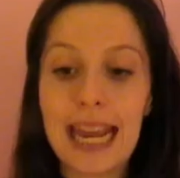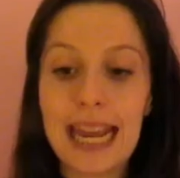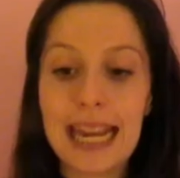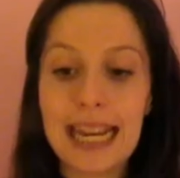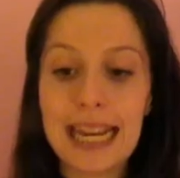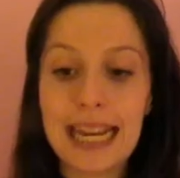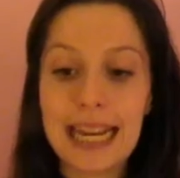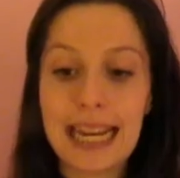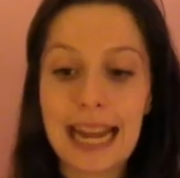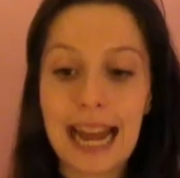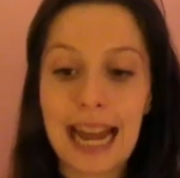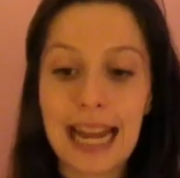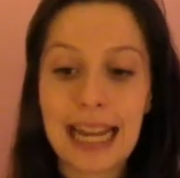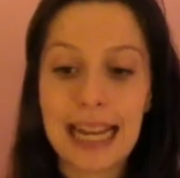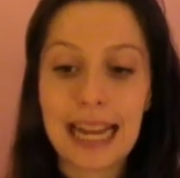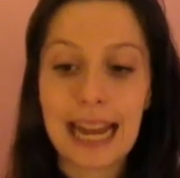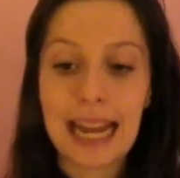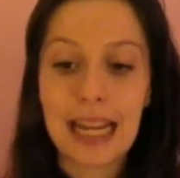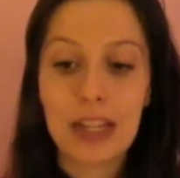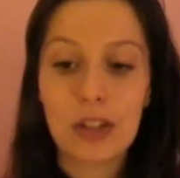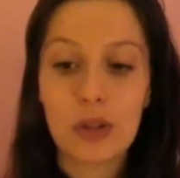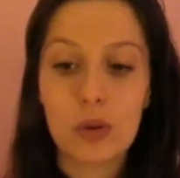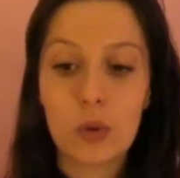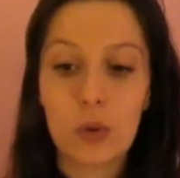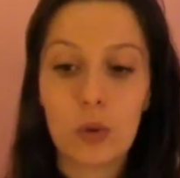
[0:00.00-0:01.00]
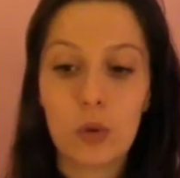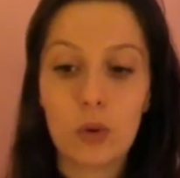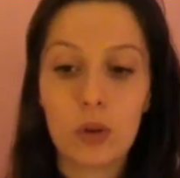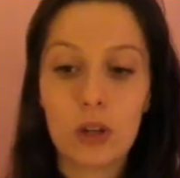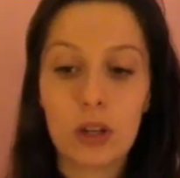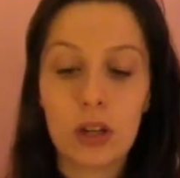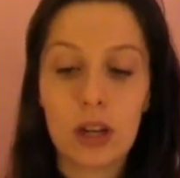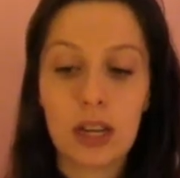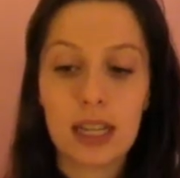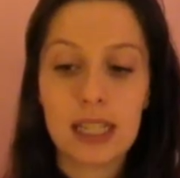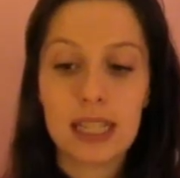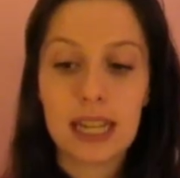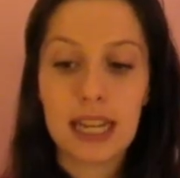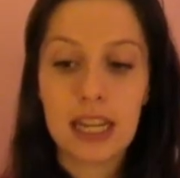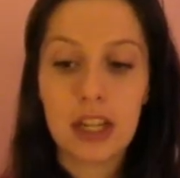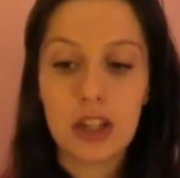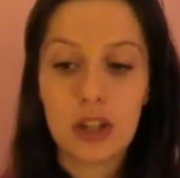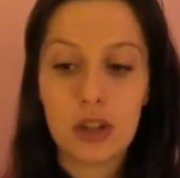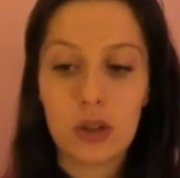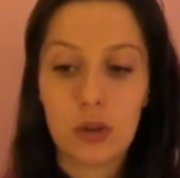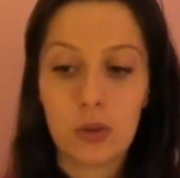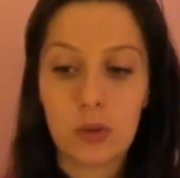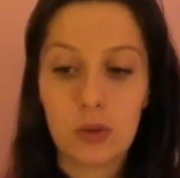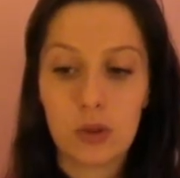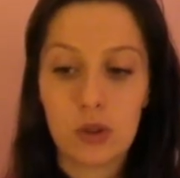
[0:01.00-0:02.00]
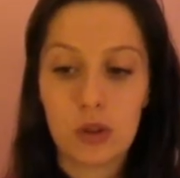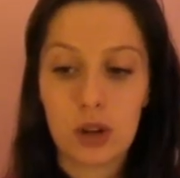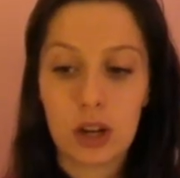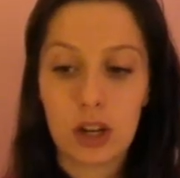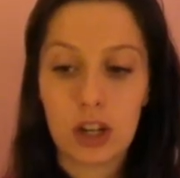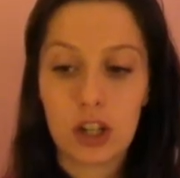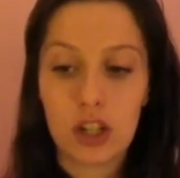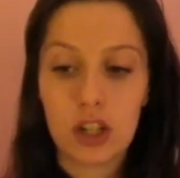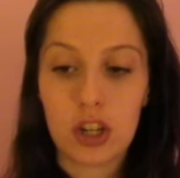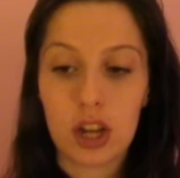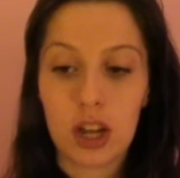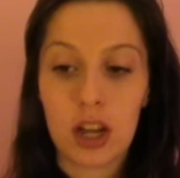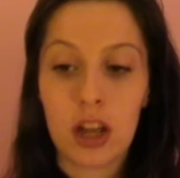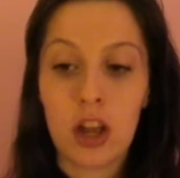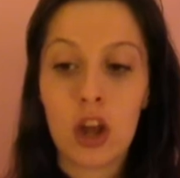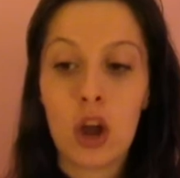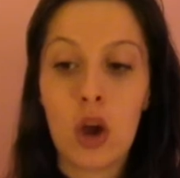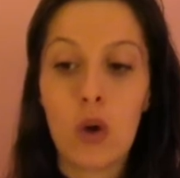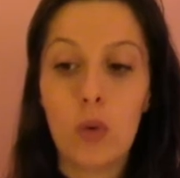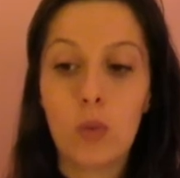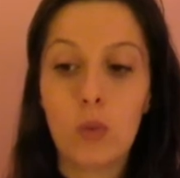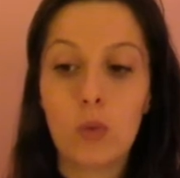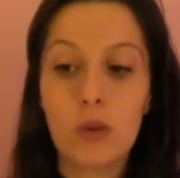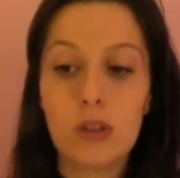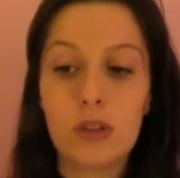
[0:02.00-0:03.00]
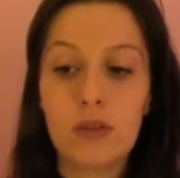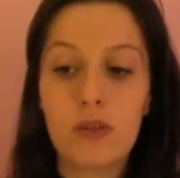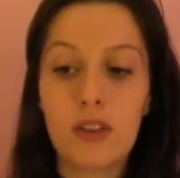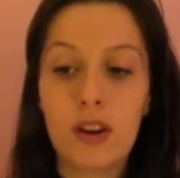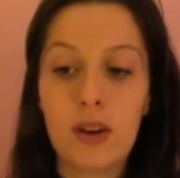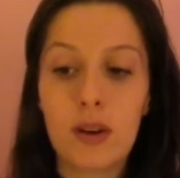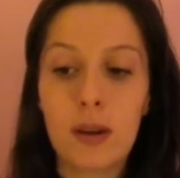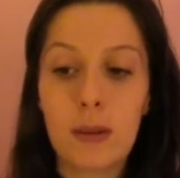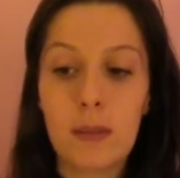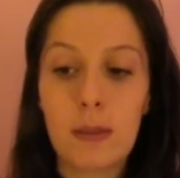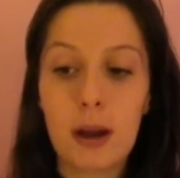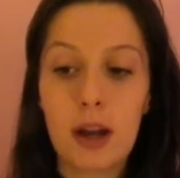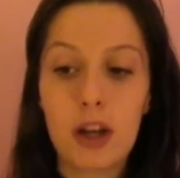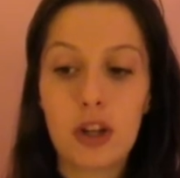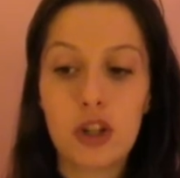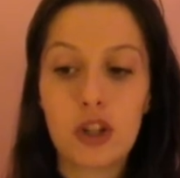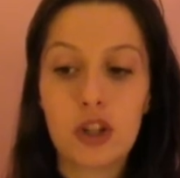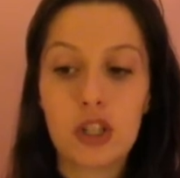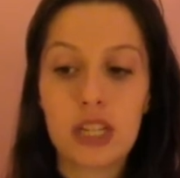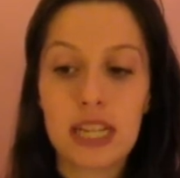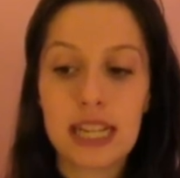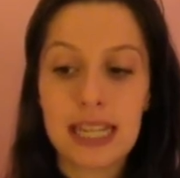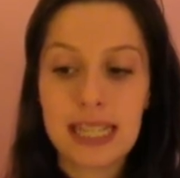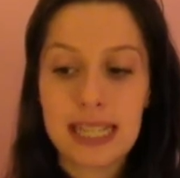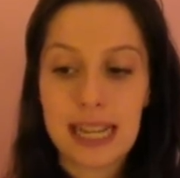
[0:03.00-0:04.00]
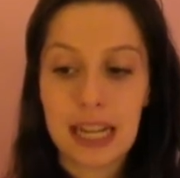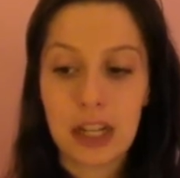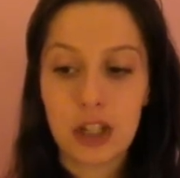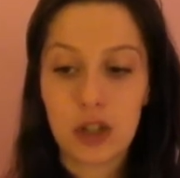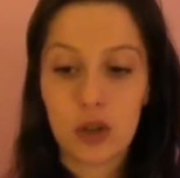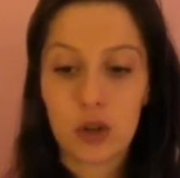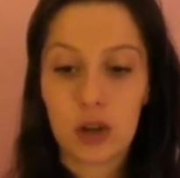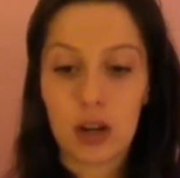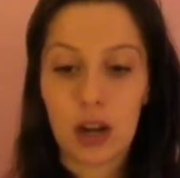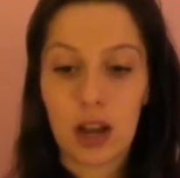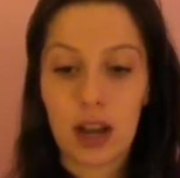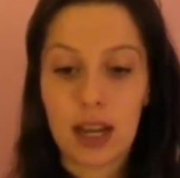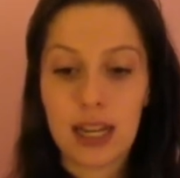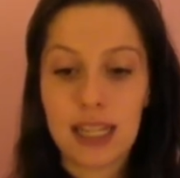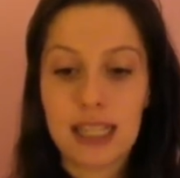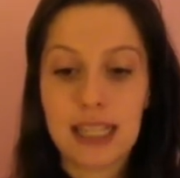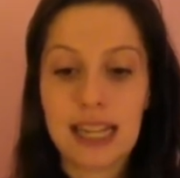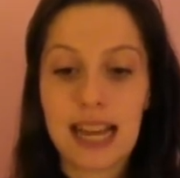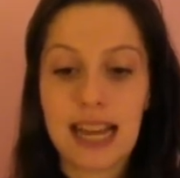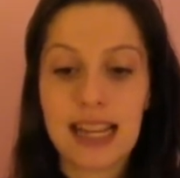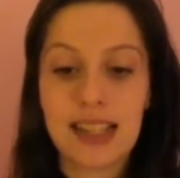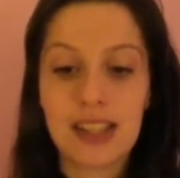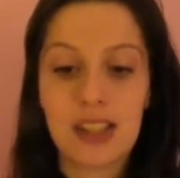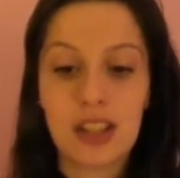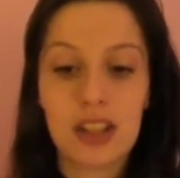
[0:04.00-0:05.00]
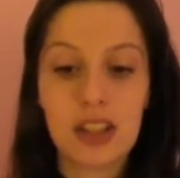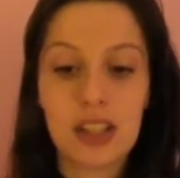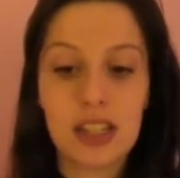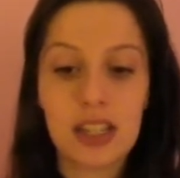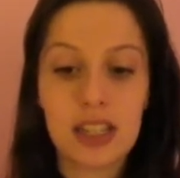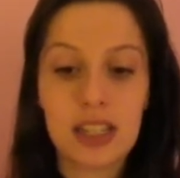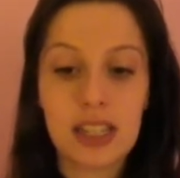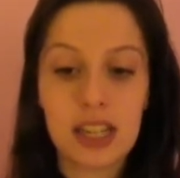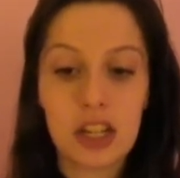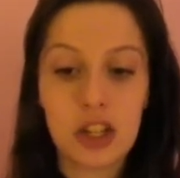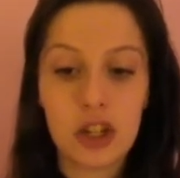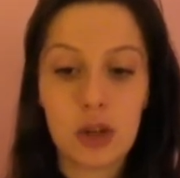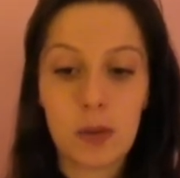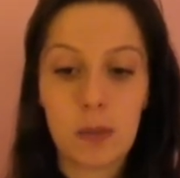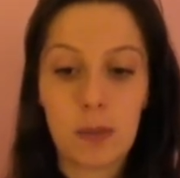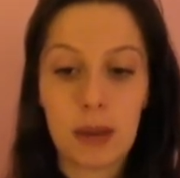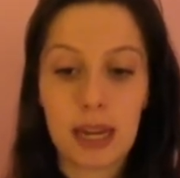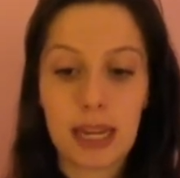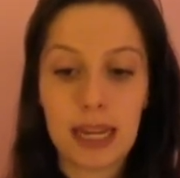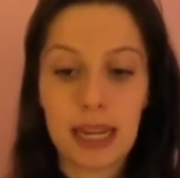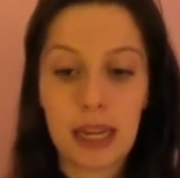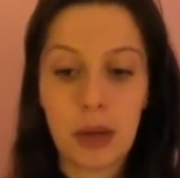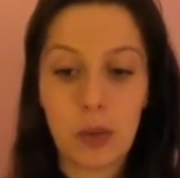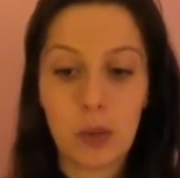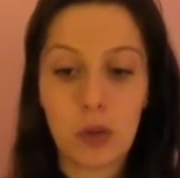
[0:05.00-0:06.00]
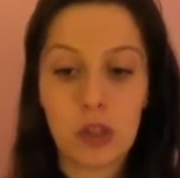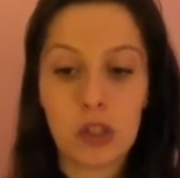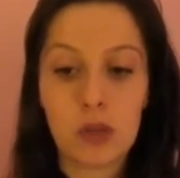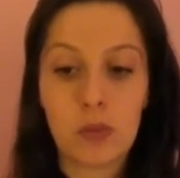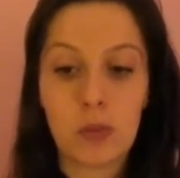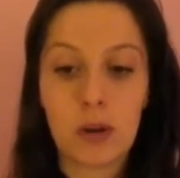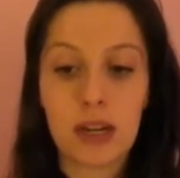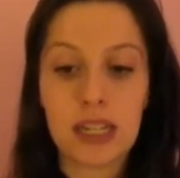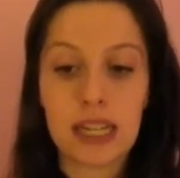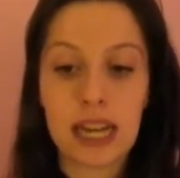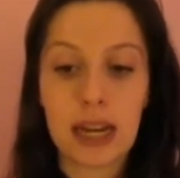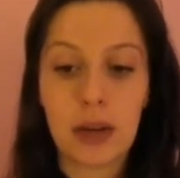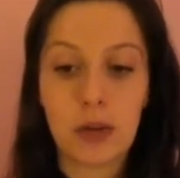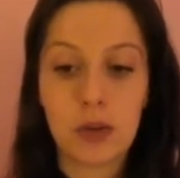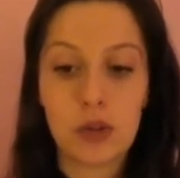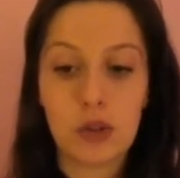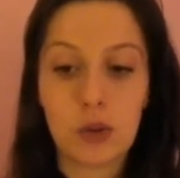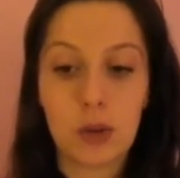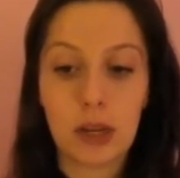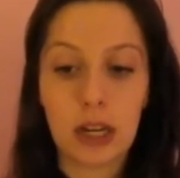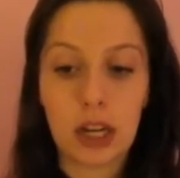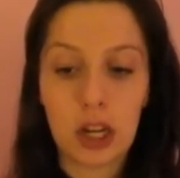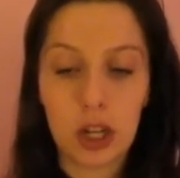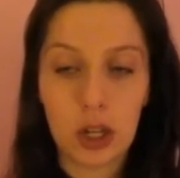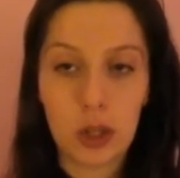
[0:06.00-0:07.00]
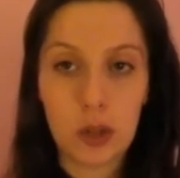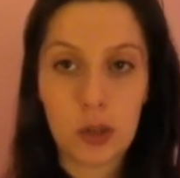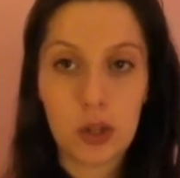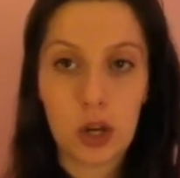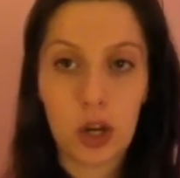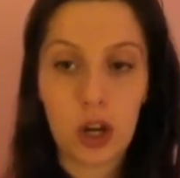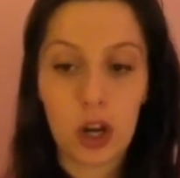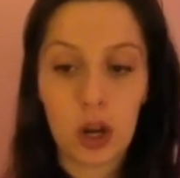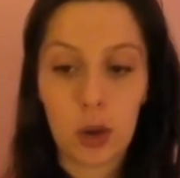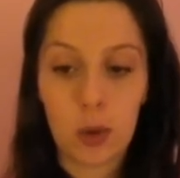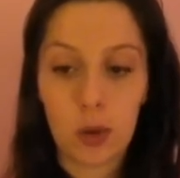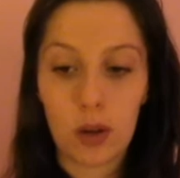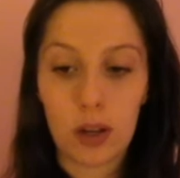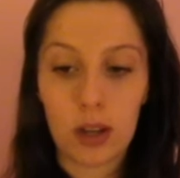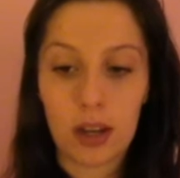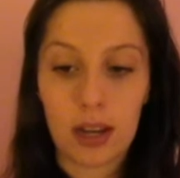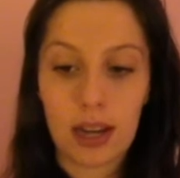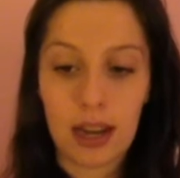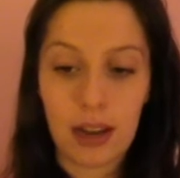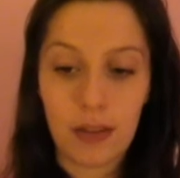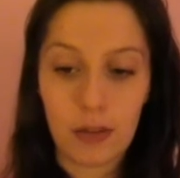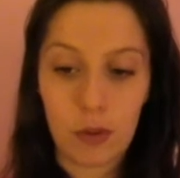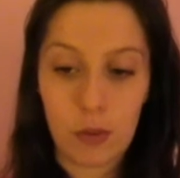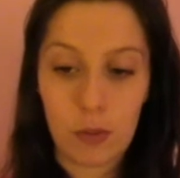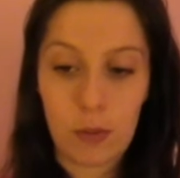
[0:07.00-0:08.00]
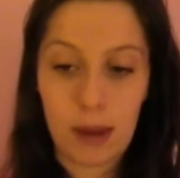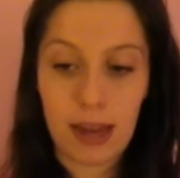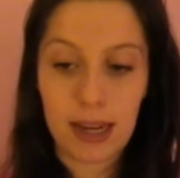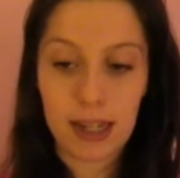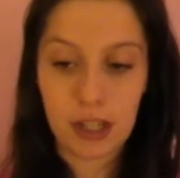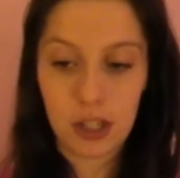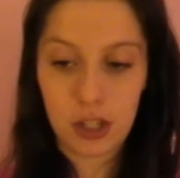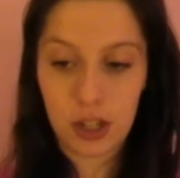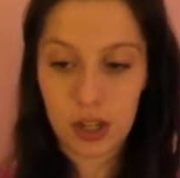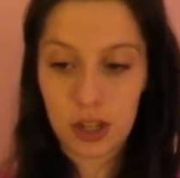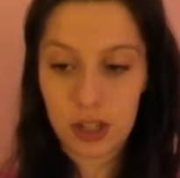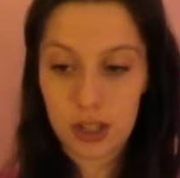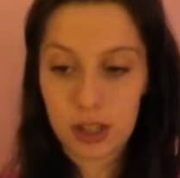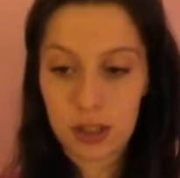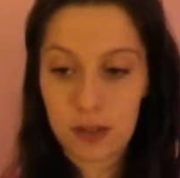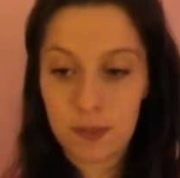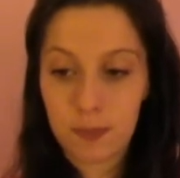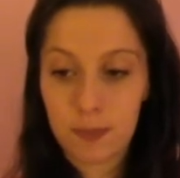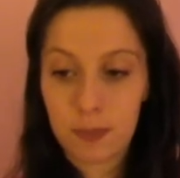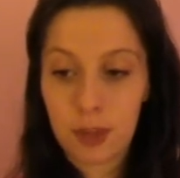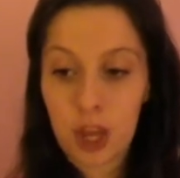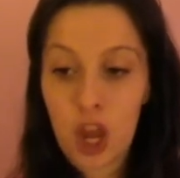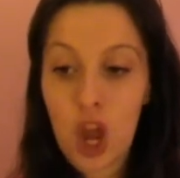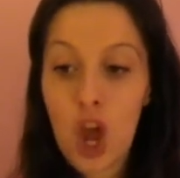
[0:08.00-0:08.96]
Eden Can's organisational structure was very much decentralised as the decision making was spread out to include lower level managers.